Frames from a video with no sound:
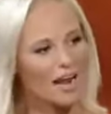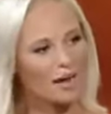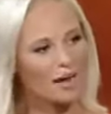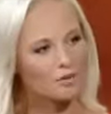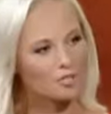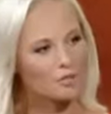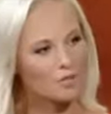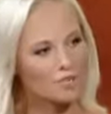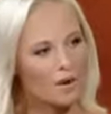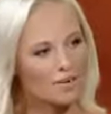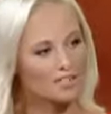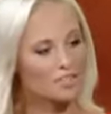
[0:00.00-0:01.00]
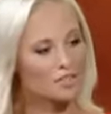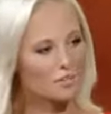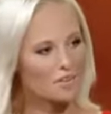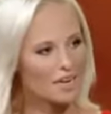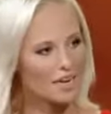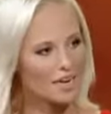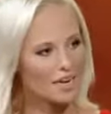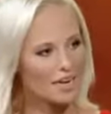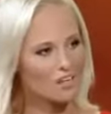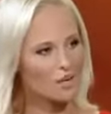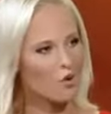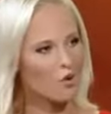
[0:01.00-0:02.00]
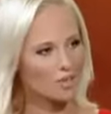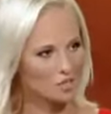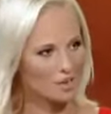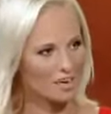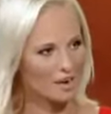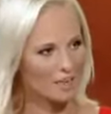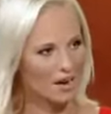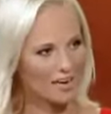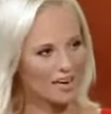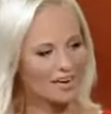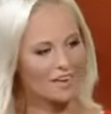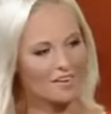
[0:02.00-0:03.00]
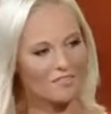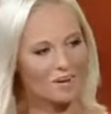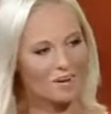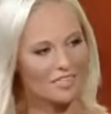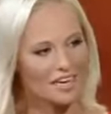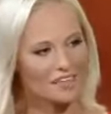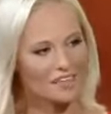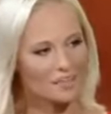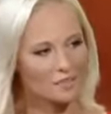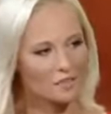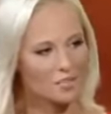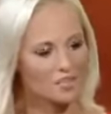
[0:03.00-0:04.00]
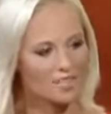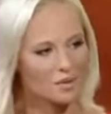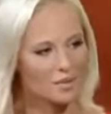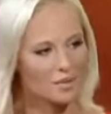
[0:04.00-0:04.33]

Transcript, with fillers: But how is she responding to the media and the questioning about it? Very telling of who she's